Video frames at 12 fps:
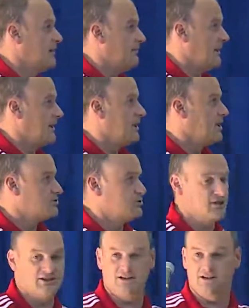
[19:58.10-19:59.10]
play. So
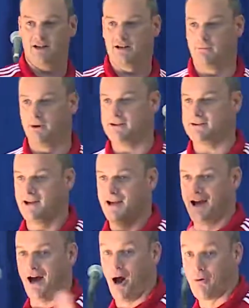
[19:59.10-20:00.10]
this is a little bit
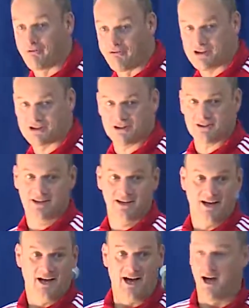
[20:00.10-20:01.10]
our vision.
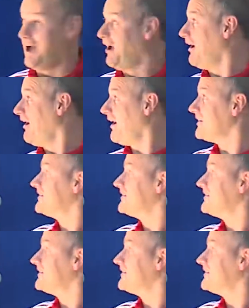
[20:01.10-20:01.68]
I